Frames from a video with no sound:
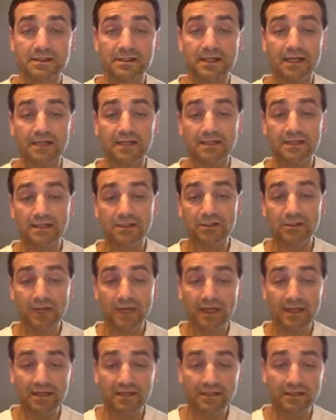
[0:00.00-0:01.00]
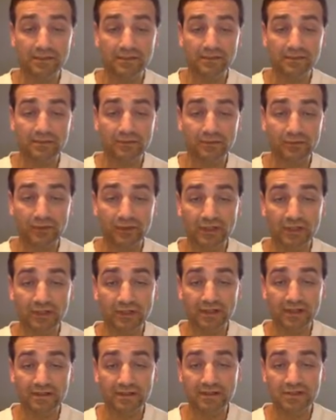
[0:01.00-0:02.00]
and then you end up looking
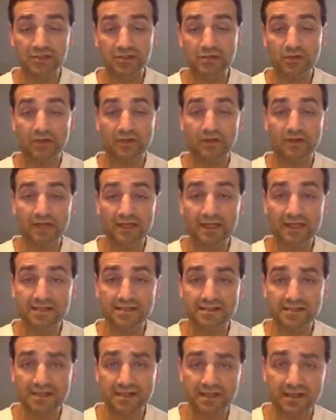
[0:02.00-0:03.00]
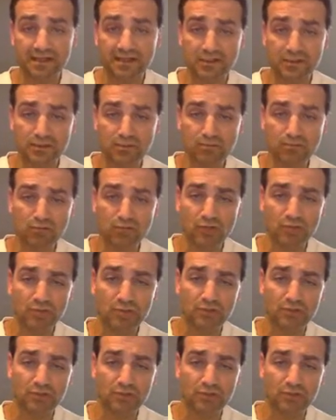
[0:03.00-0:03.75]
like this, where on the inside it's much,